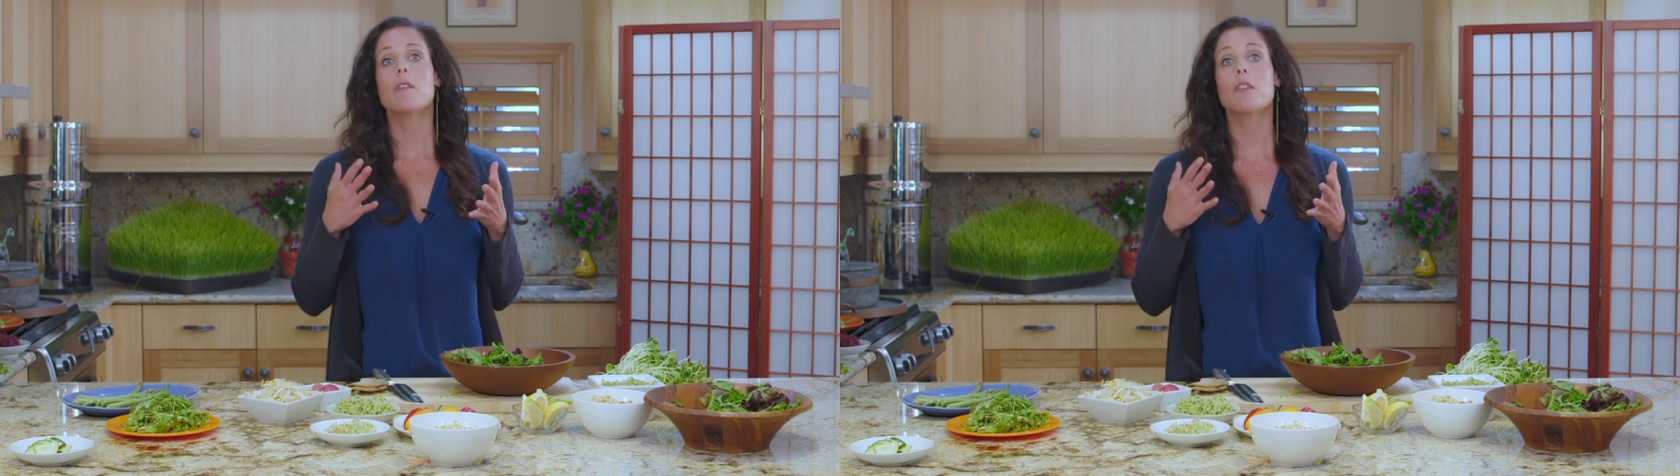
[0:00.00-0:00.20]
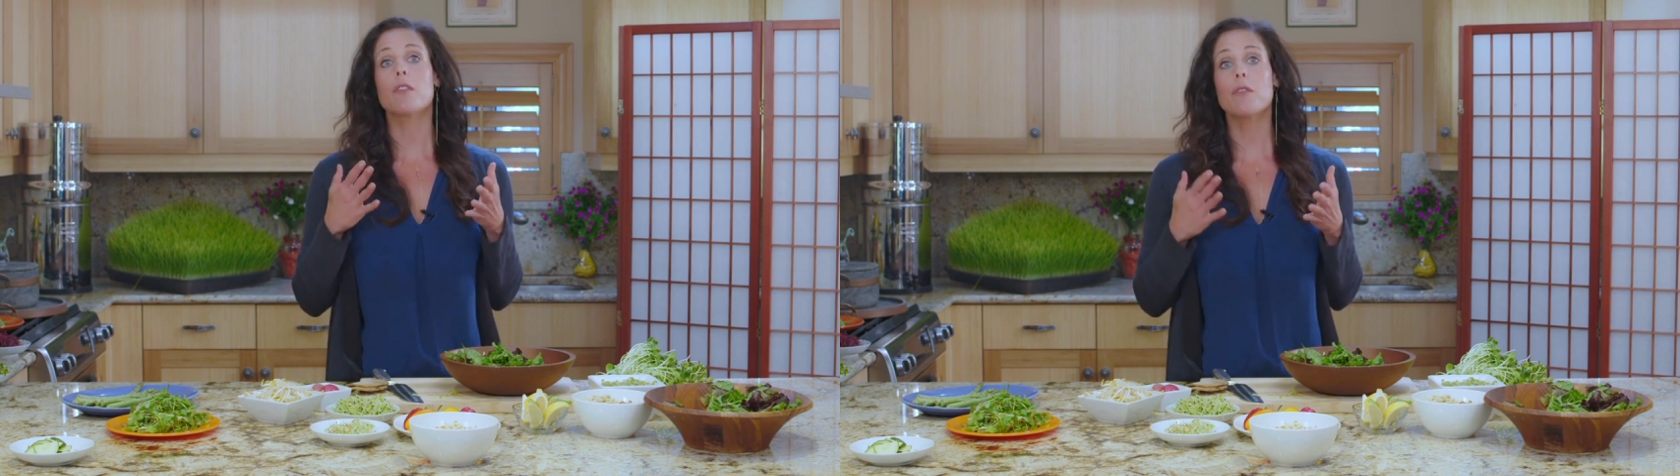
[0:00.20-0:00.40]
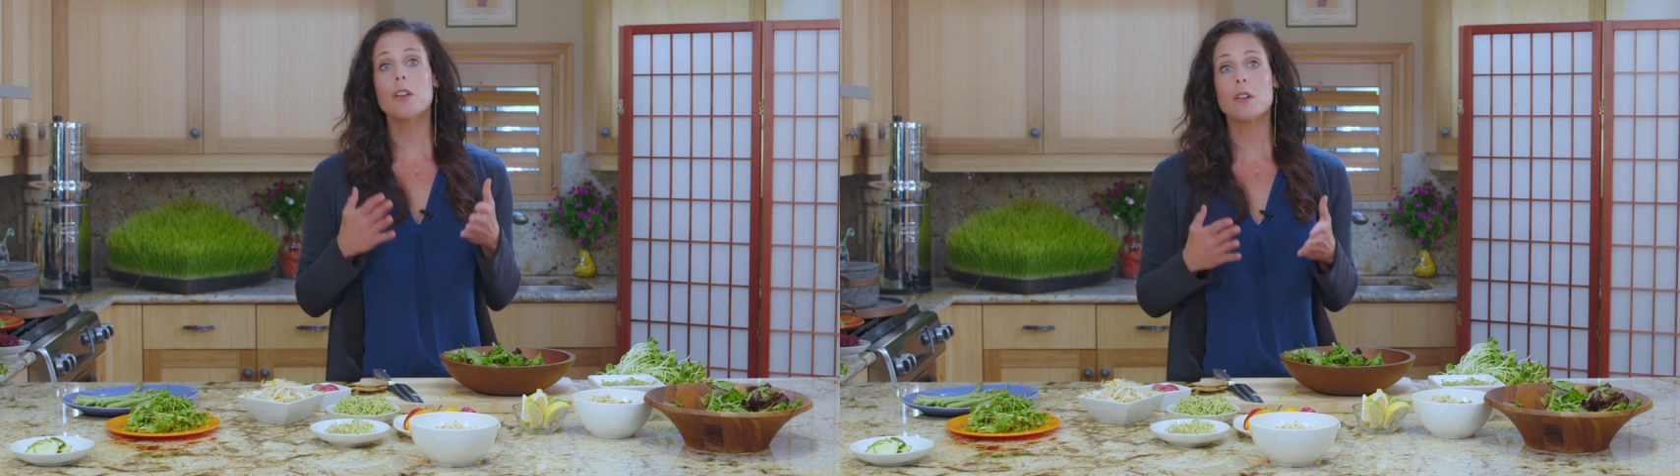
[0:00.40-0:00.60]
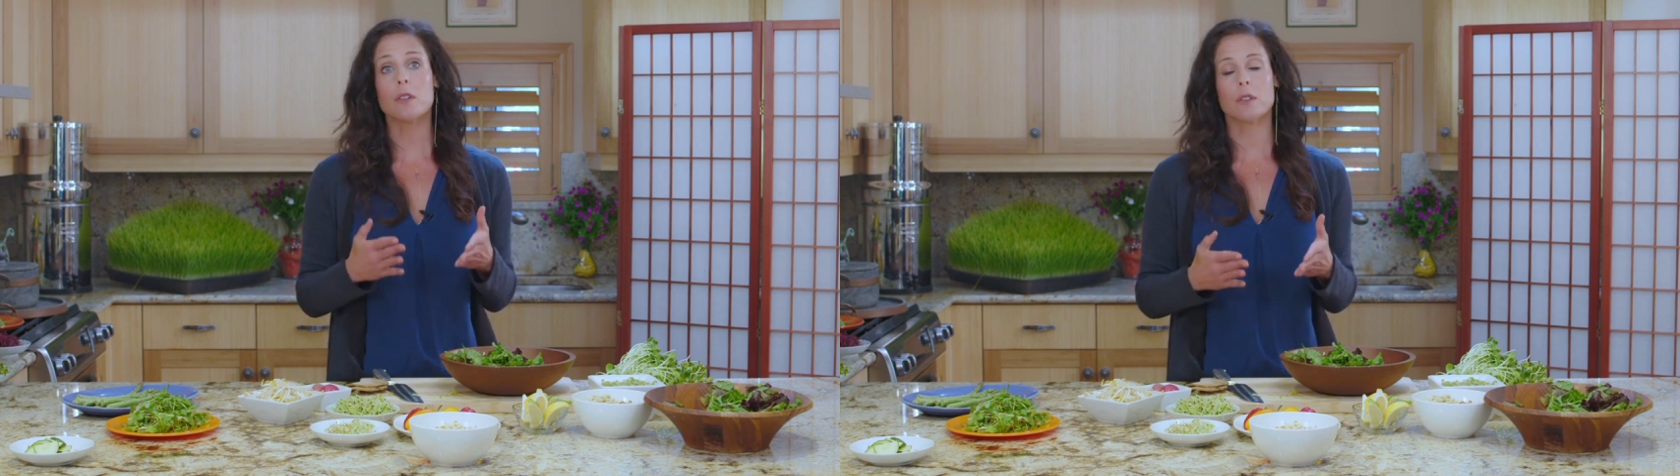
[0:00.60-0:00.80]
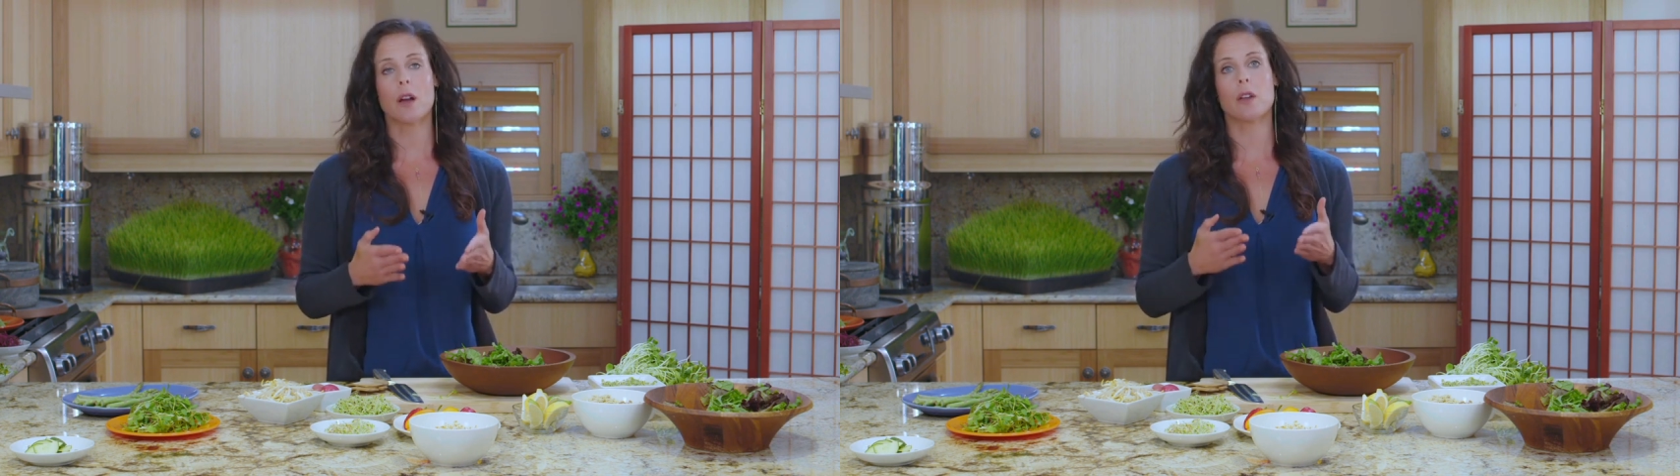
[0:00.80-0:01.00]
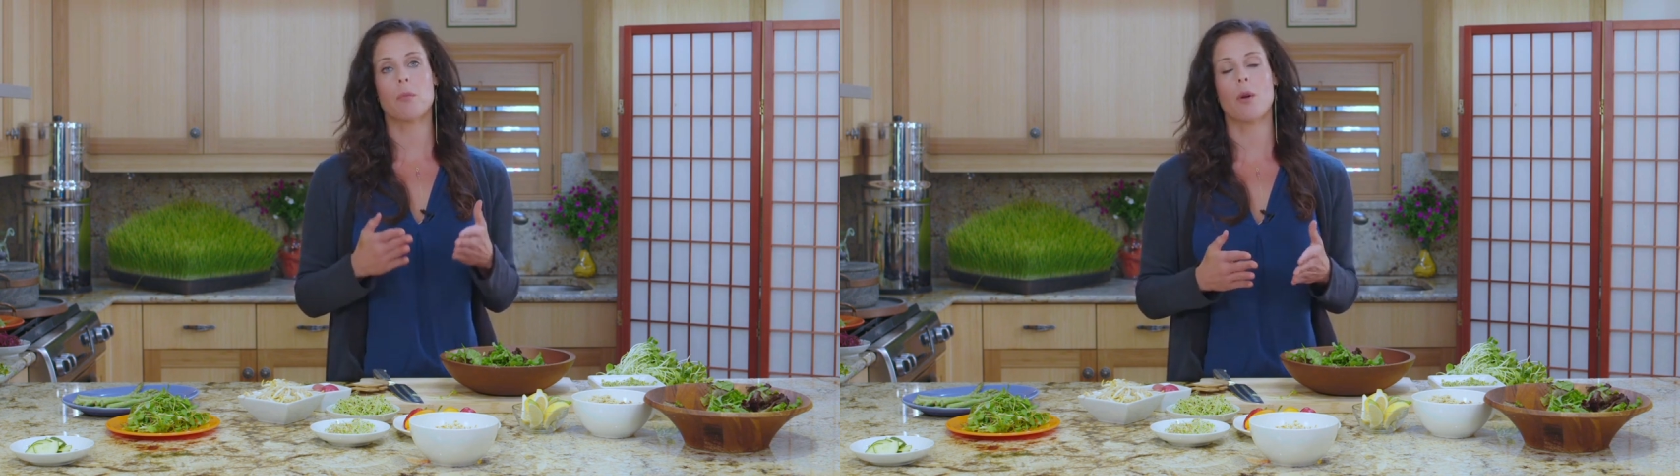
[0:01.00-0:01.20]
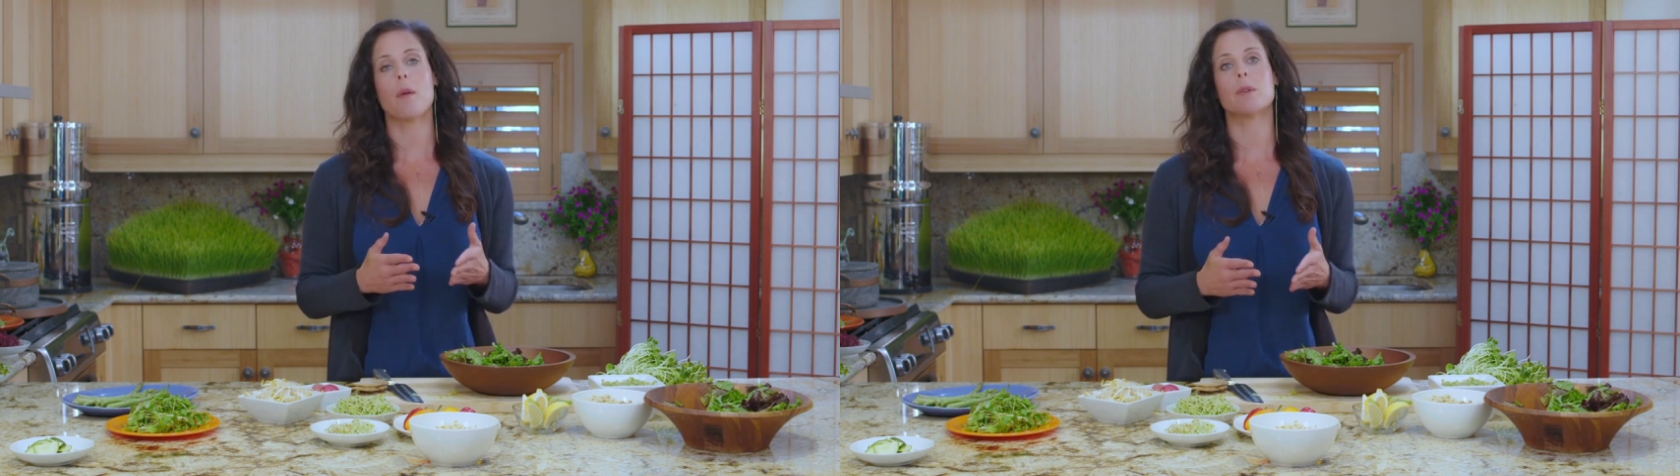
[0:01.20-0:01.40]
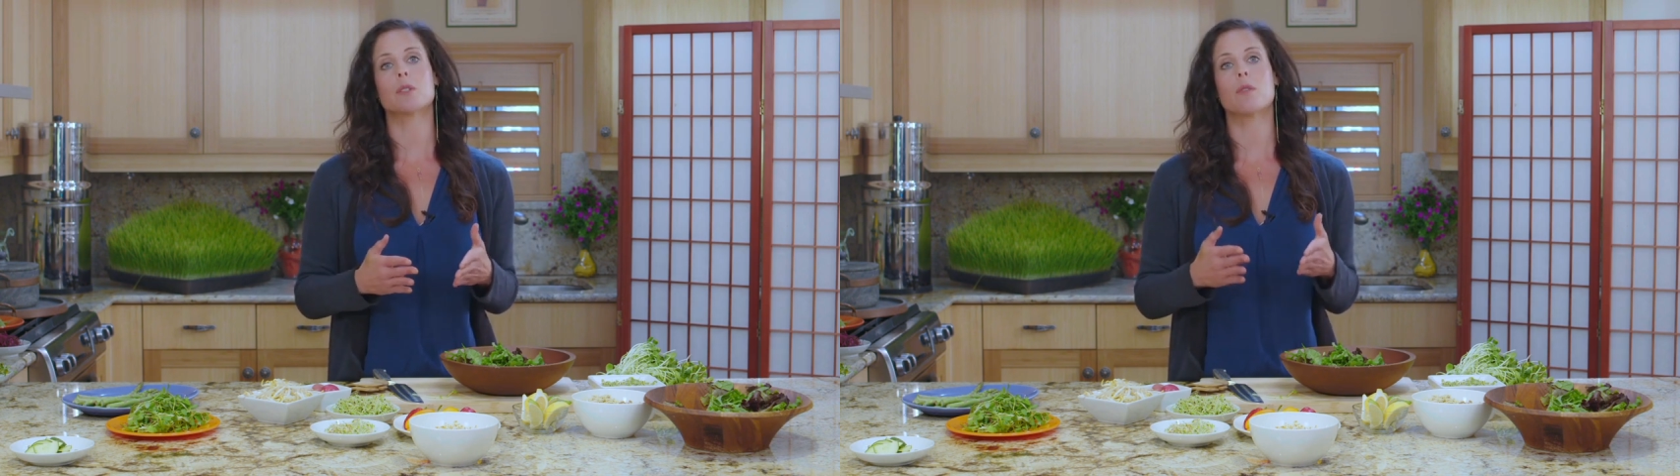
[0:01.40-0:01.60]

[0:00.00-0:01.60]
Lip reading: fulfilled on a promise